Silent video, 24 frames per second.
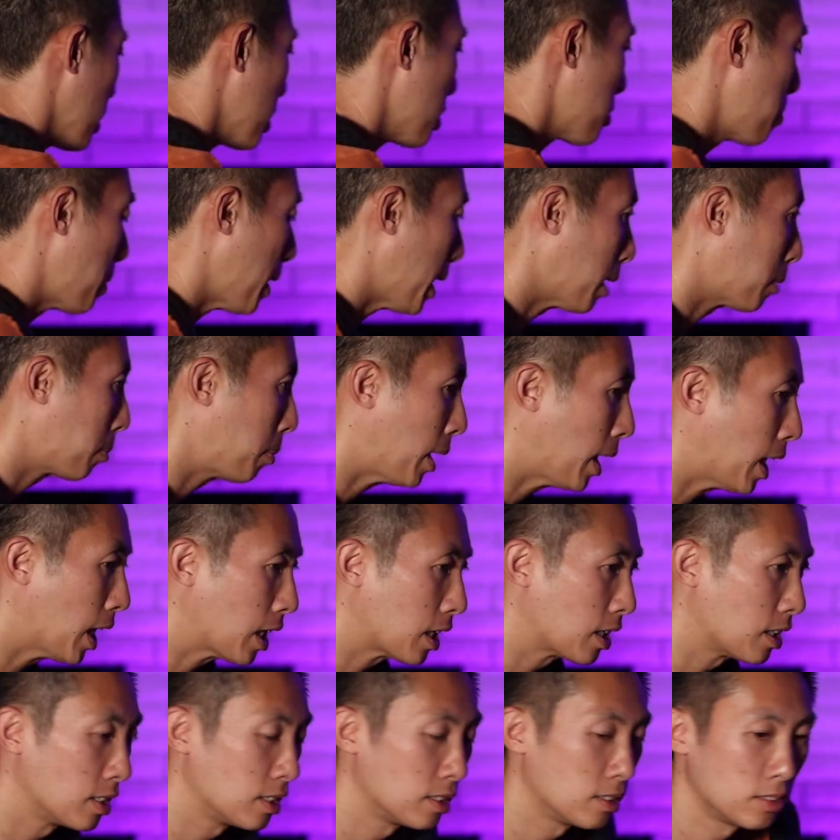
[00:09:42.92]
this
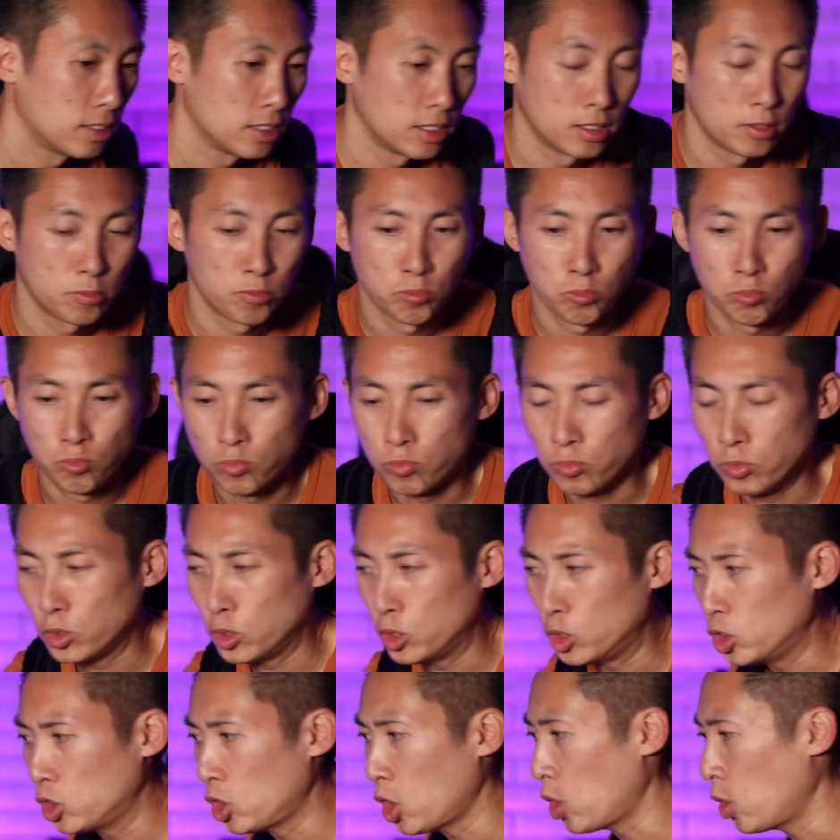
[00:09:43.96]
backpack.
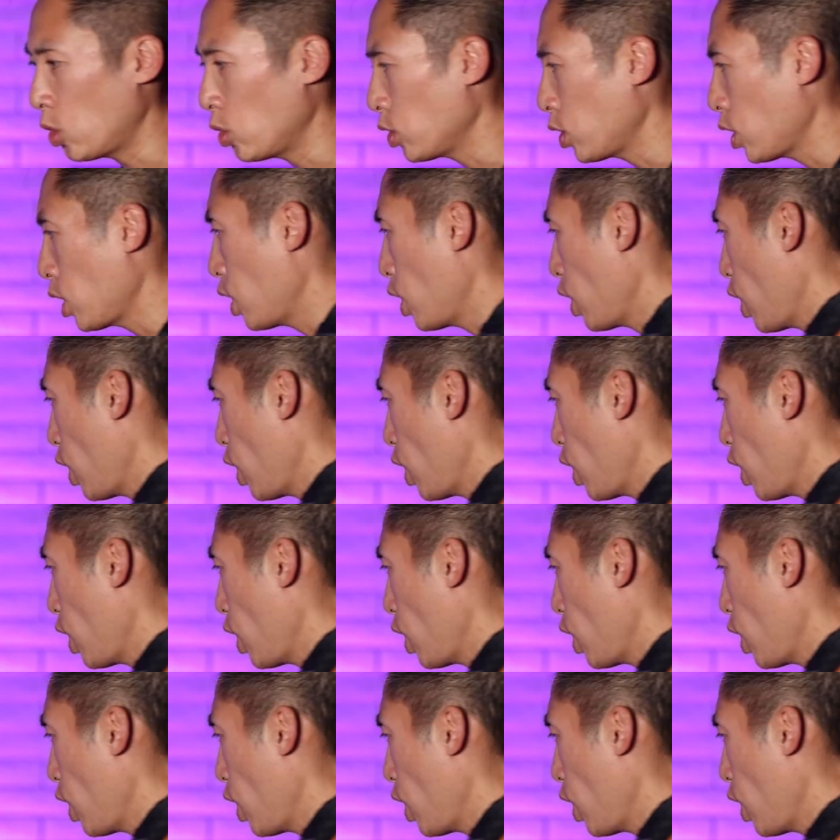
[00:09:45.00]
Turtles in